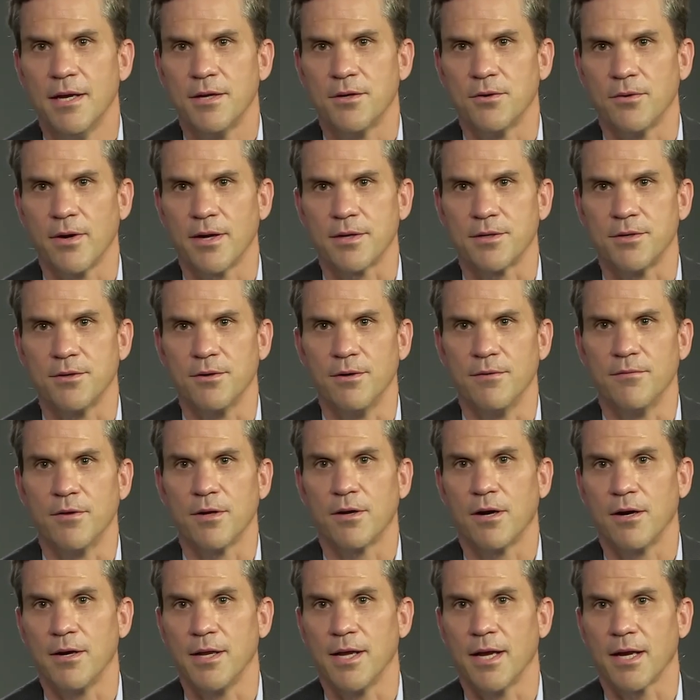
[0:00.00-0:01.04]
Director of the
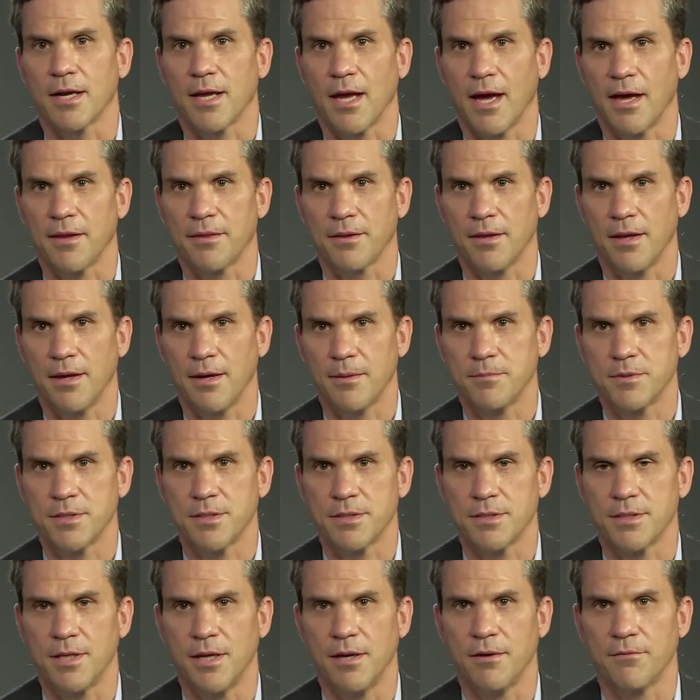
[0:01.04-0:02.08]
Cardiac Cath Labs
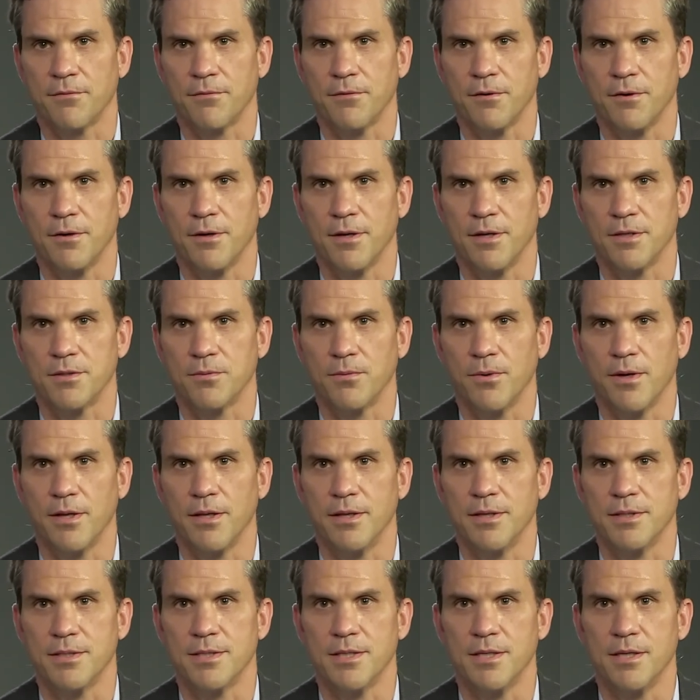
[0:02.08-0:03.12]
at Stanford, as
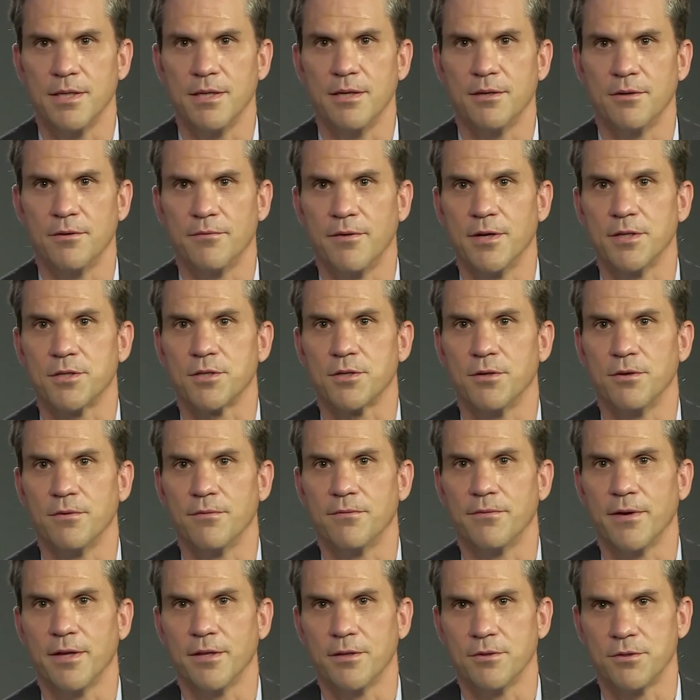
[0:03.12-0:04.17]
well as the Interventional
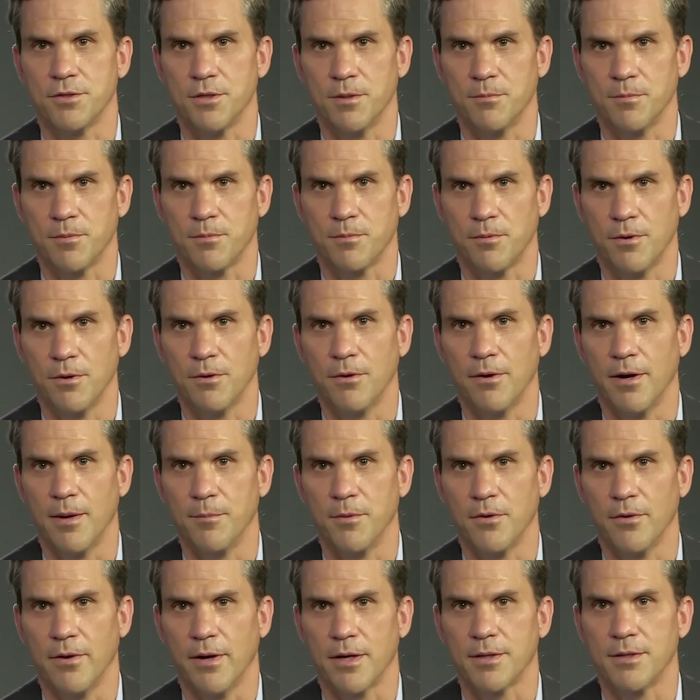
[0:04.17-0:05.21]
Fellowship
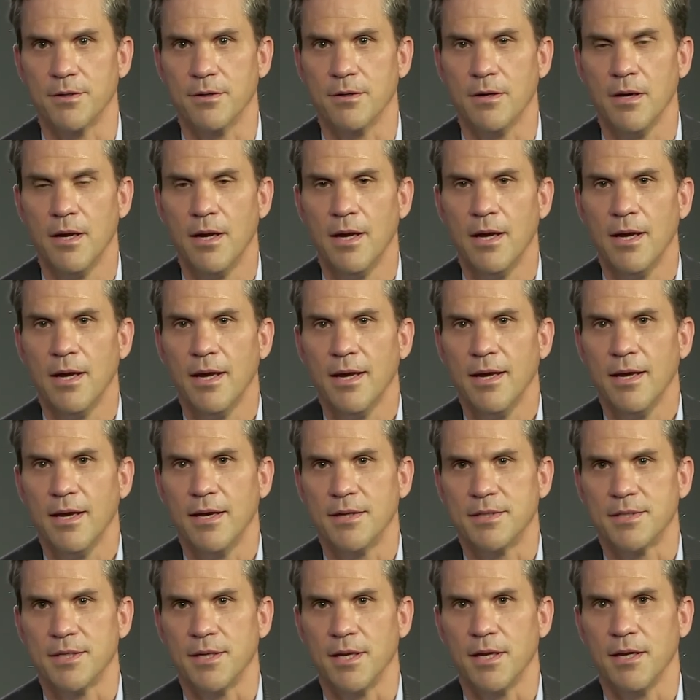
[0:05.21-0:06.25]
Program Director.
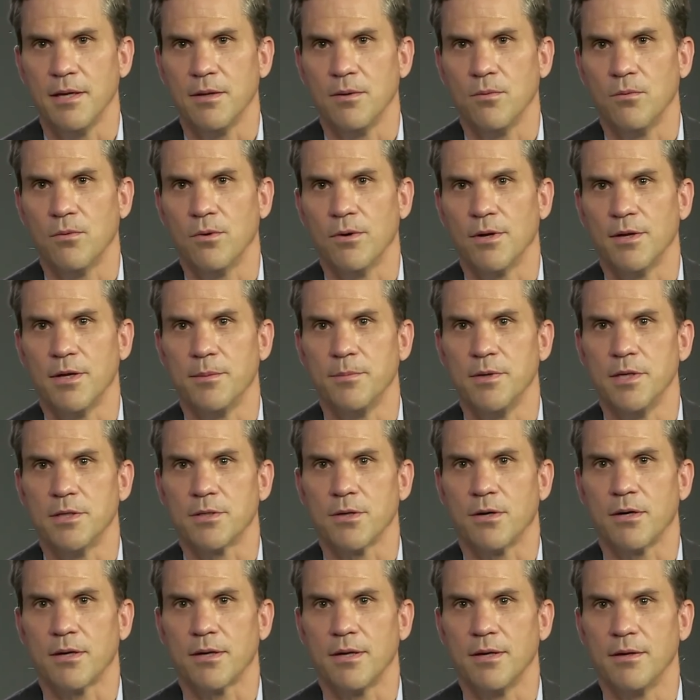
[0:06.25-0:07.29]
And today we're going to be
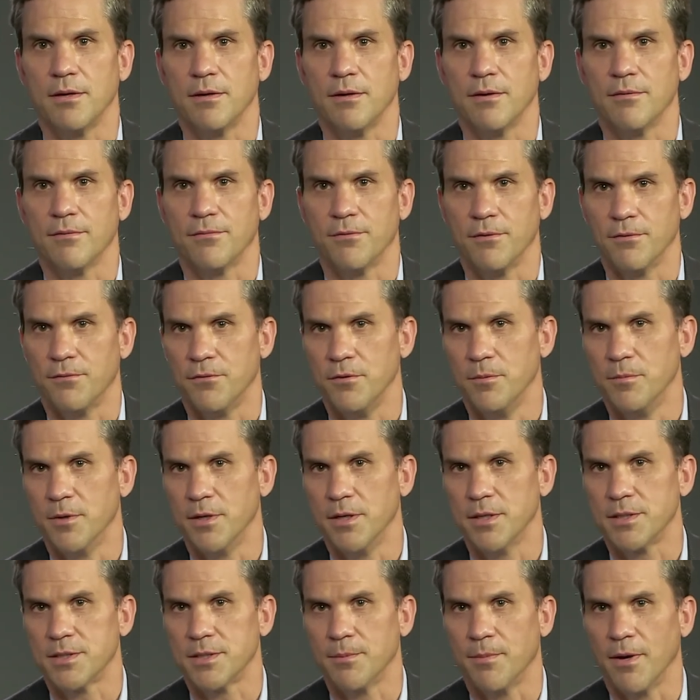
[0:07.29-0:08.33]
talking for a few
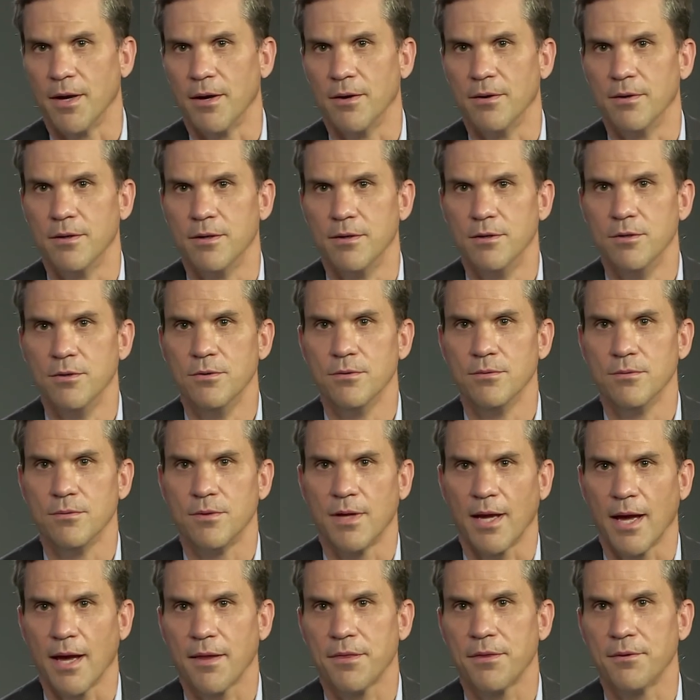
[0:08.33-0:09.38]
minutes about a new
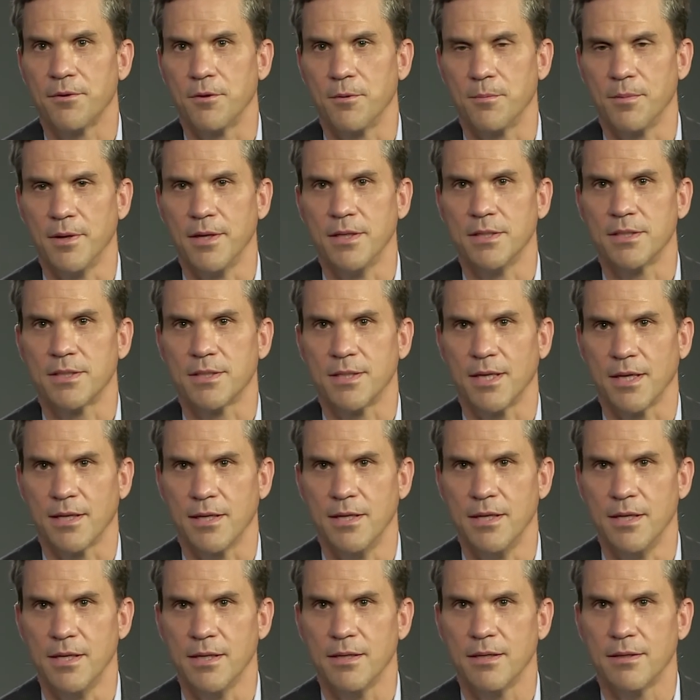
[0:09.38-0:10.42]
catheter-based
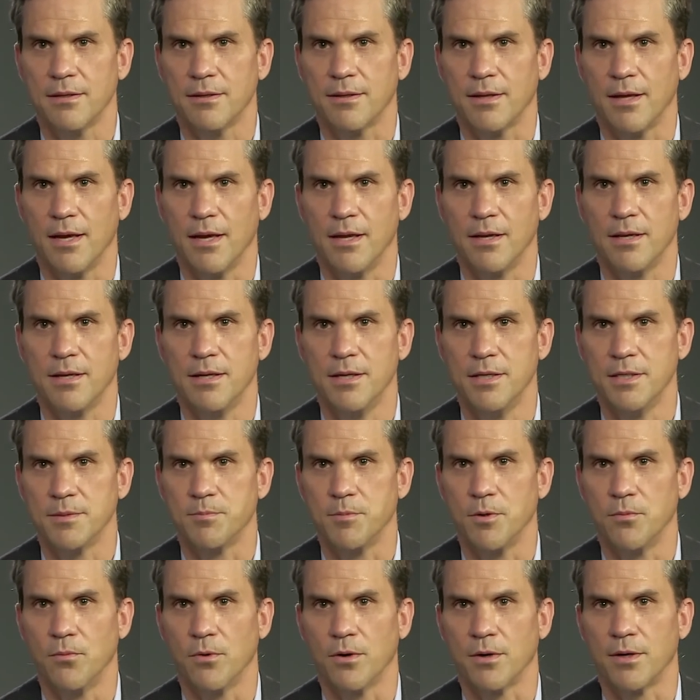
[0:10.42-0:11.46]
technique that he's
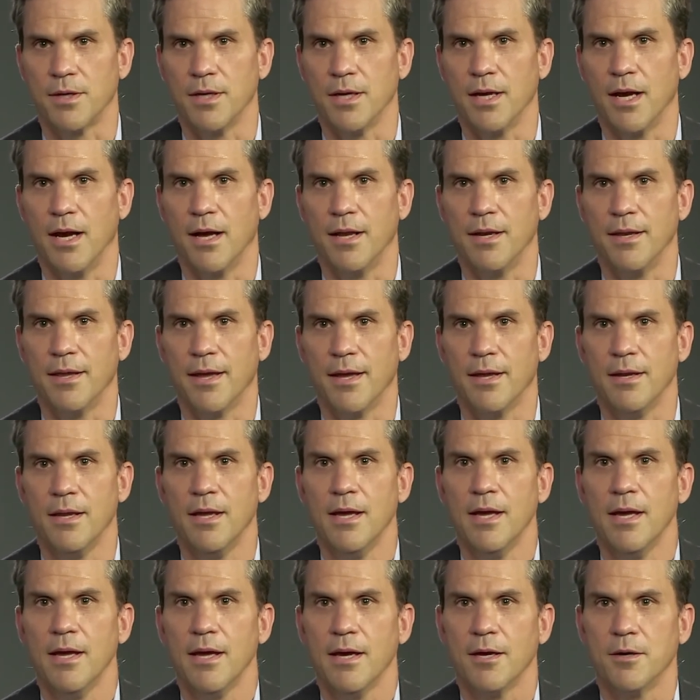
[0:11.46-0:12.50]
been working on that
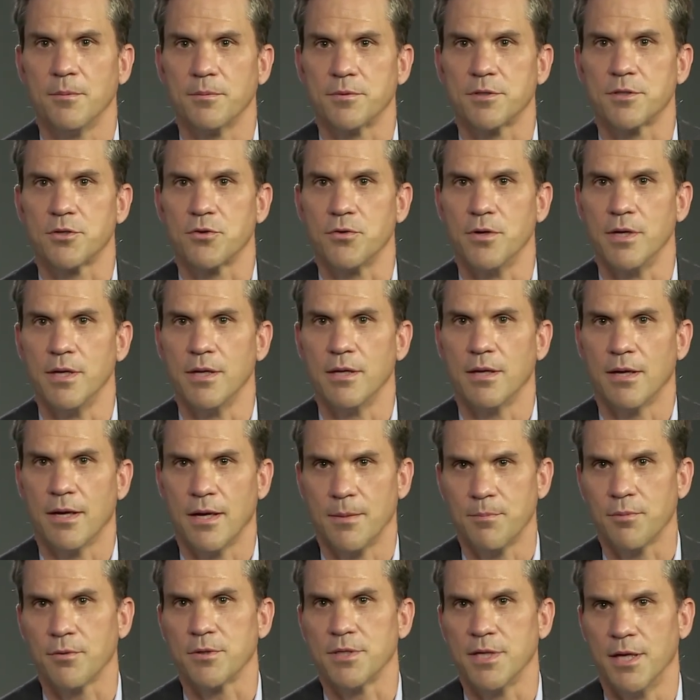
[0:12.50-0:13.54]
helps treat
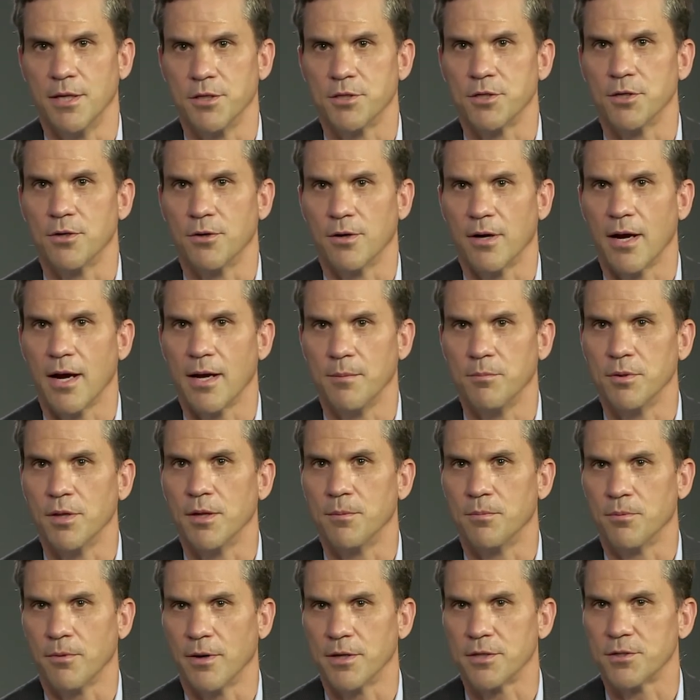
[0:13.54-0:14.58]
hypertension or high
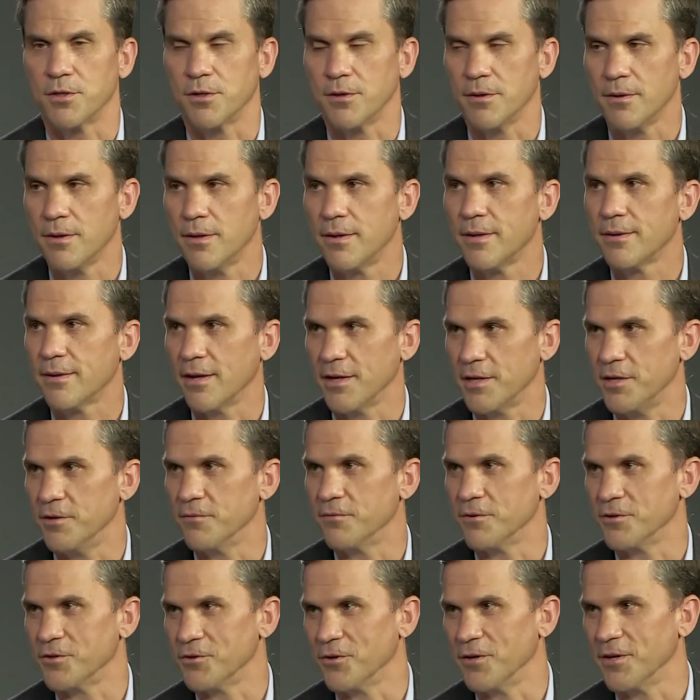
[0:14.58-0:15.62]
blood pressure. Thank
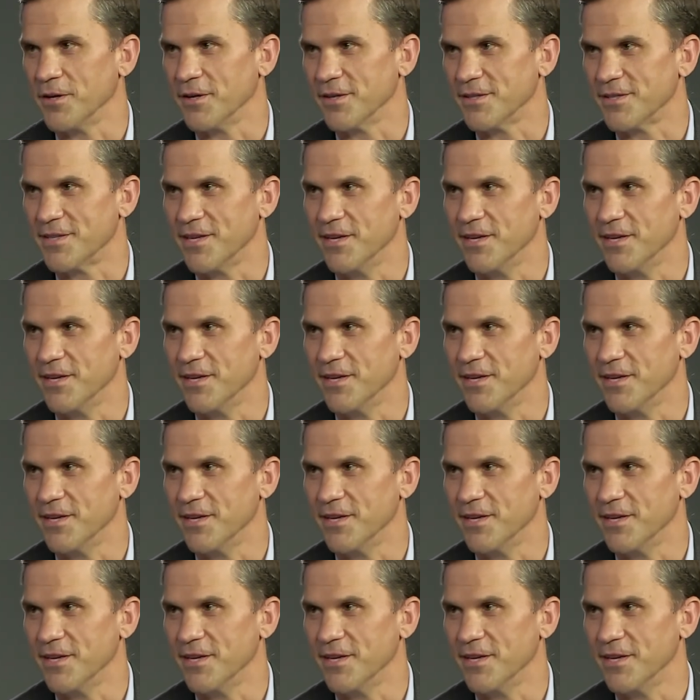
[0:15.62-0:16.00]
you for joining us,